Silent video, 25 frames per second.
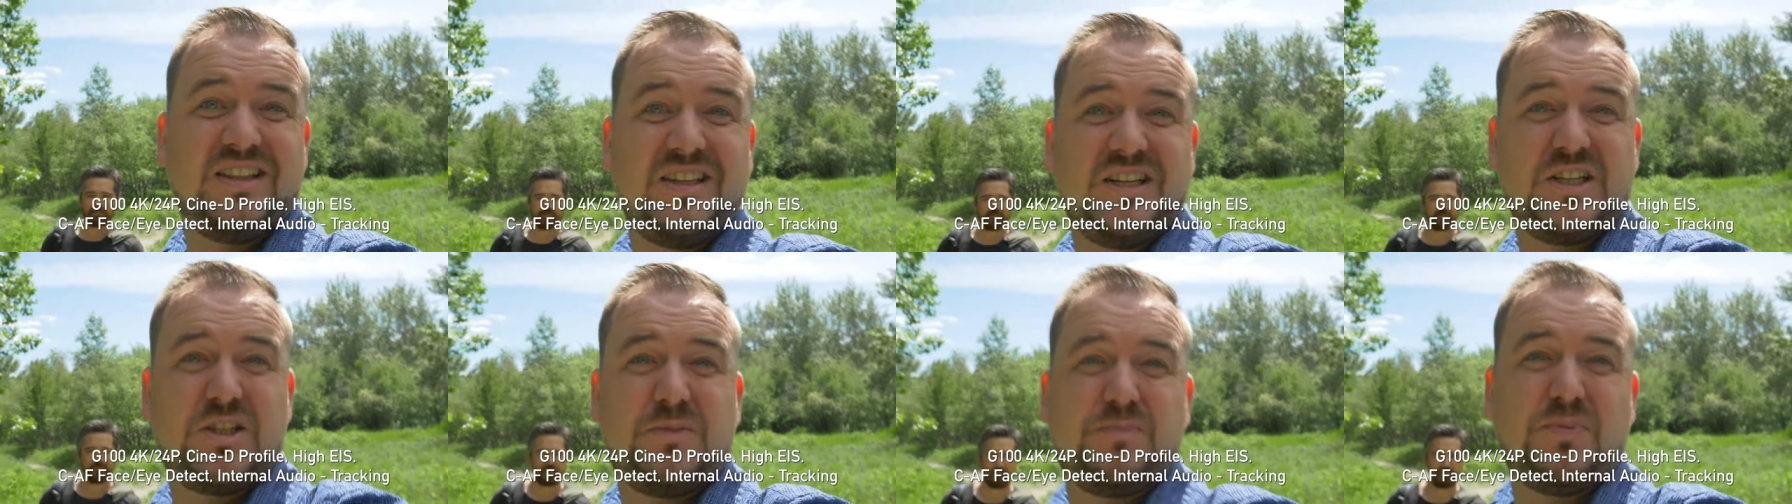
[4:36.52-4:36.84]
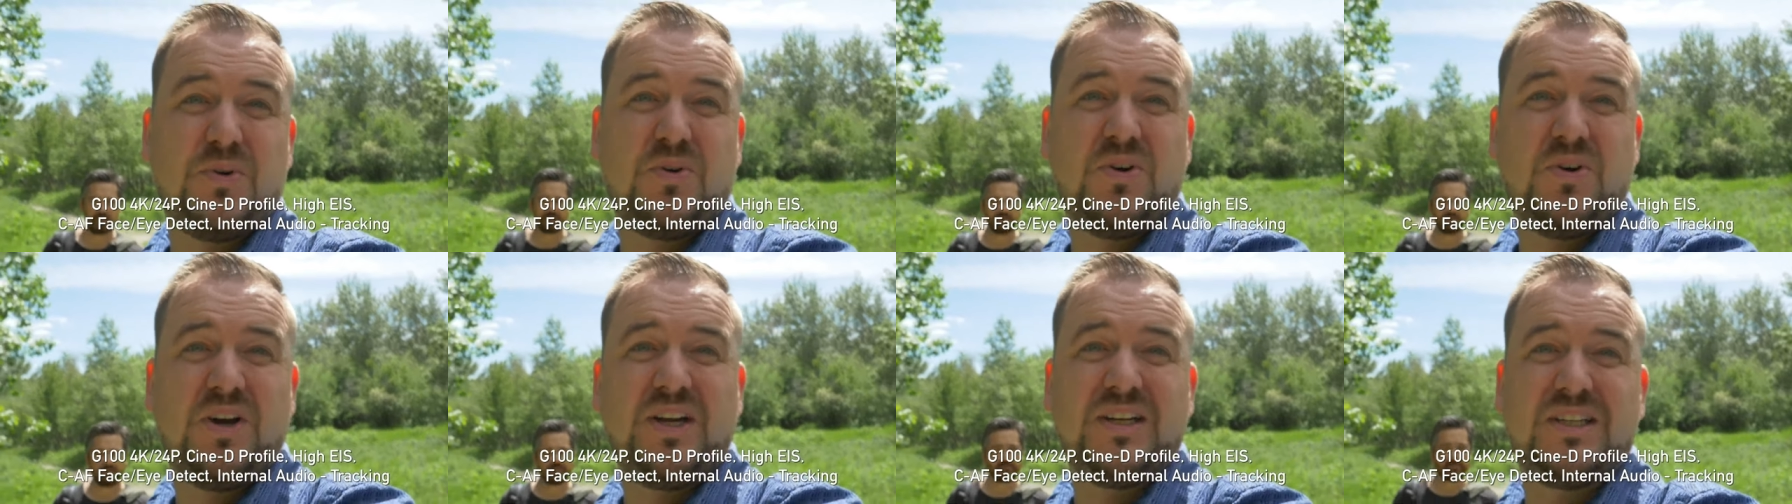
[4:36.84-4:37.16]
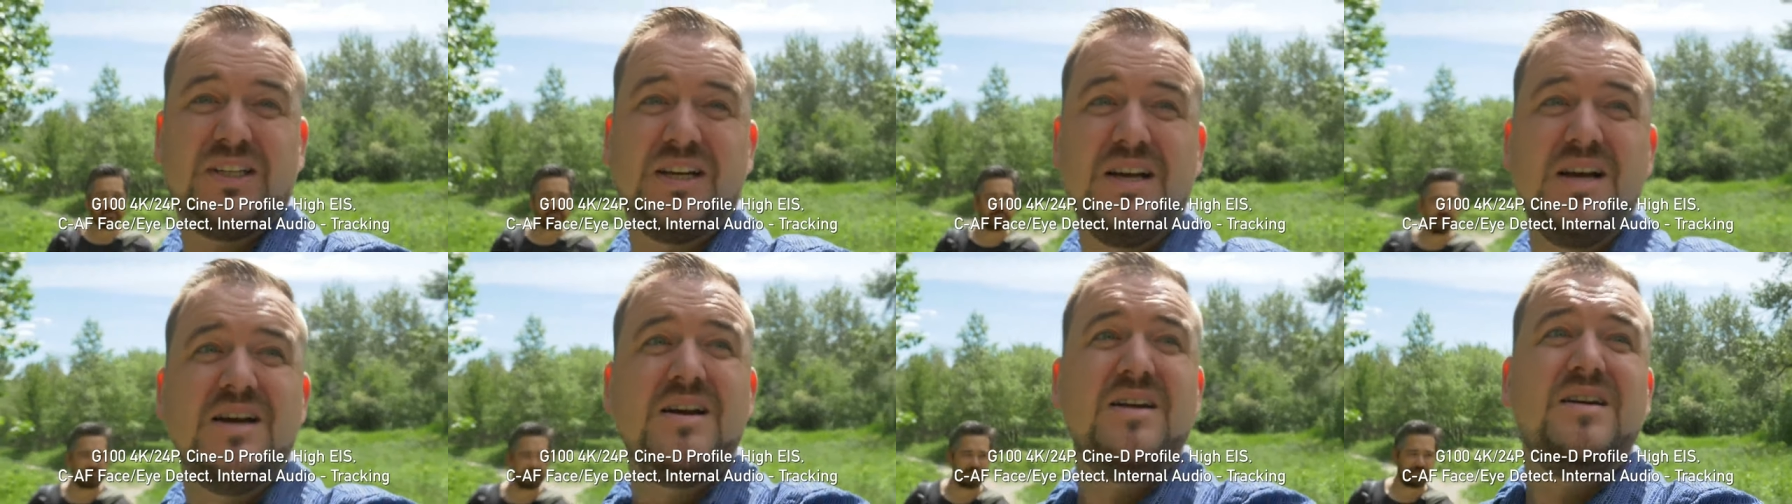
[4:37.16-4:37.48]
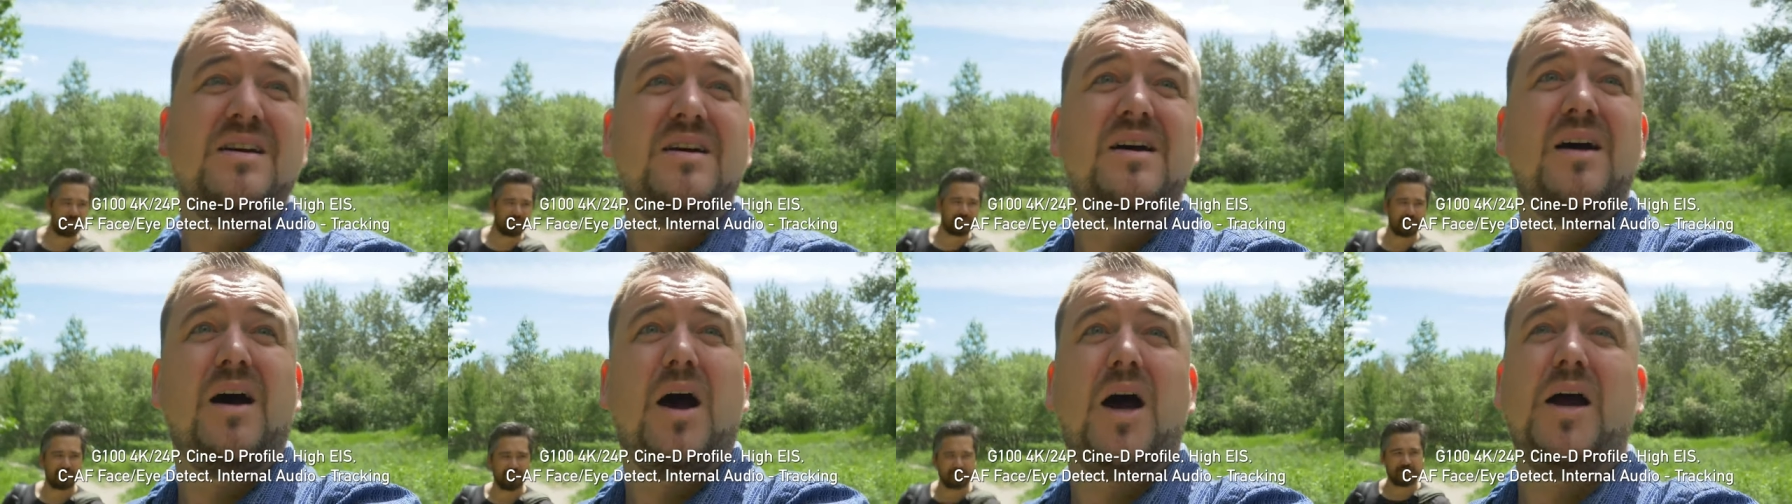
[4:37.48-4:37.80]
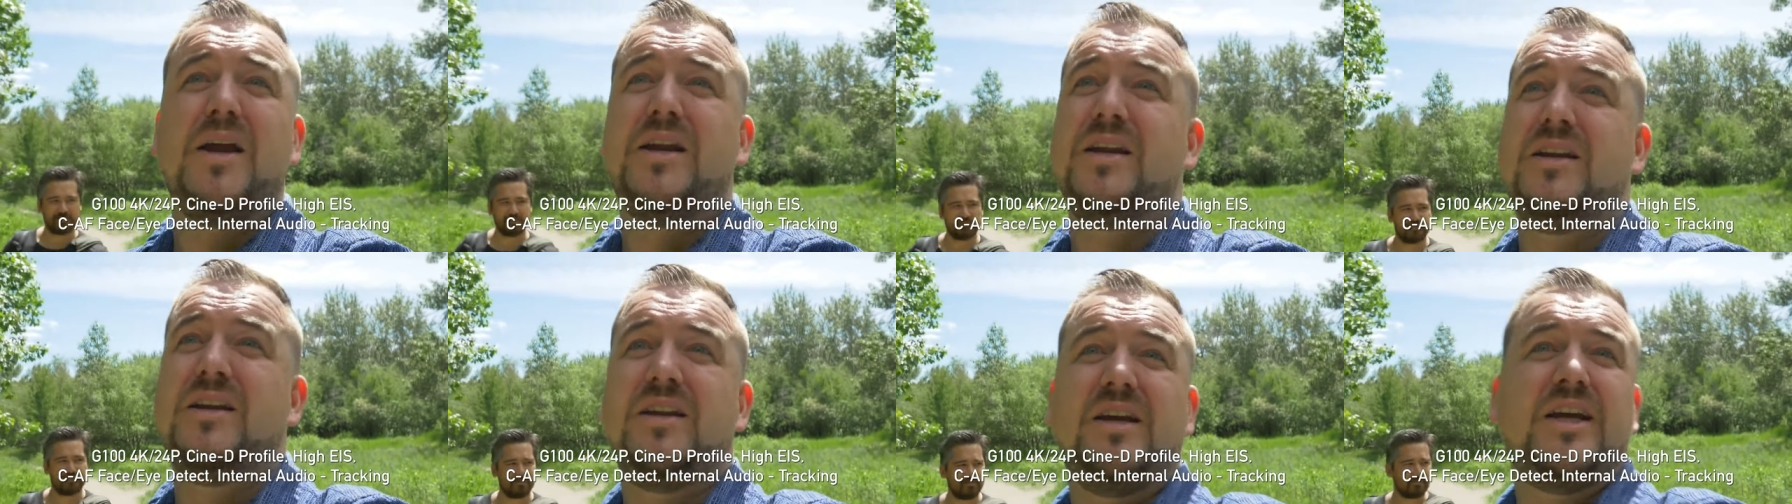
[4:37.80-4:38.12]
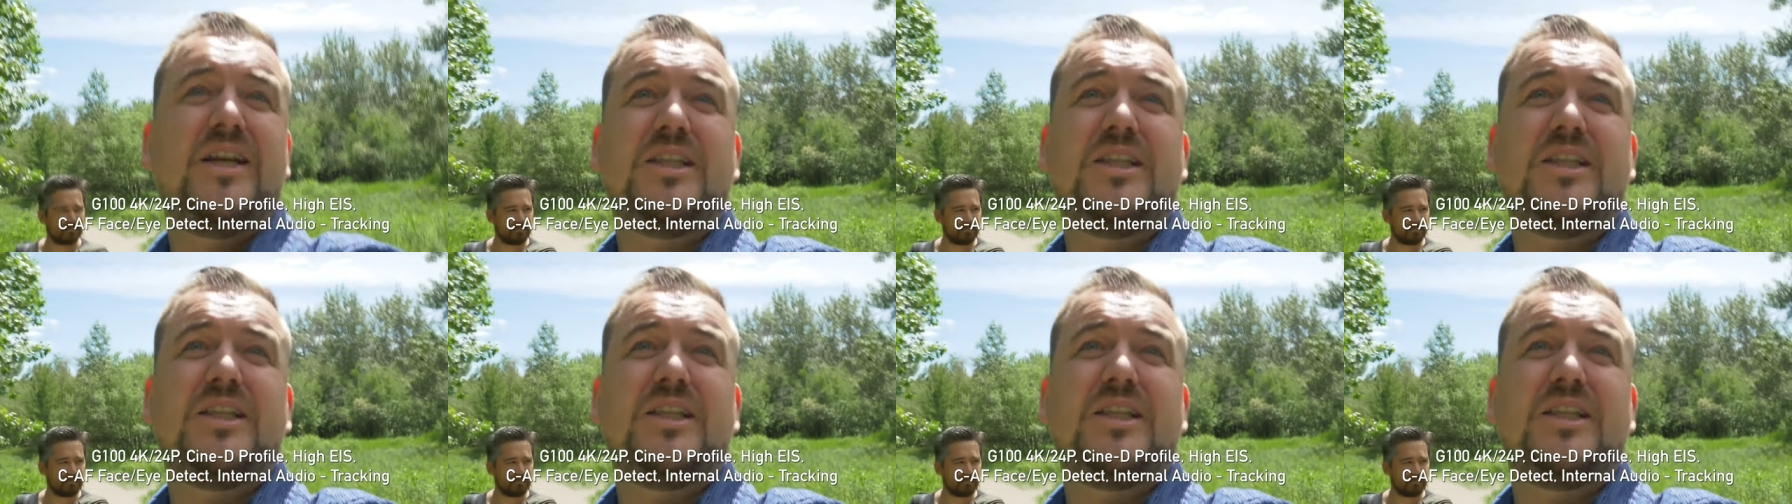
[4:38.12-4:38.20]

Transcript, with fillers: at this point. I'm,